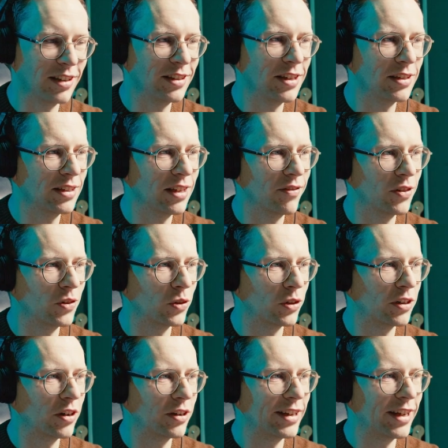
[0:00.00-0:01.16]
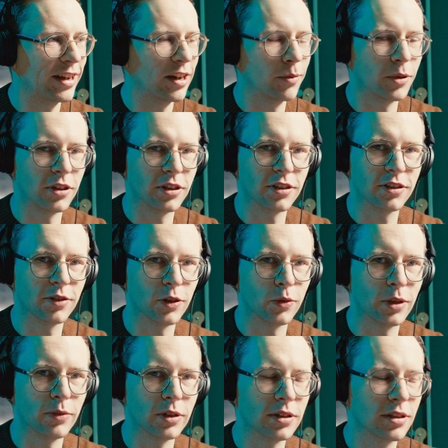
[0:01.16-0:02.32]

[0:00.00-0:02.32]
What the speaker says: T7 or an Engelbert or what it was.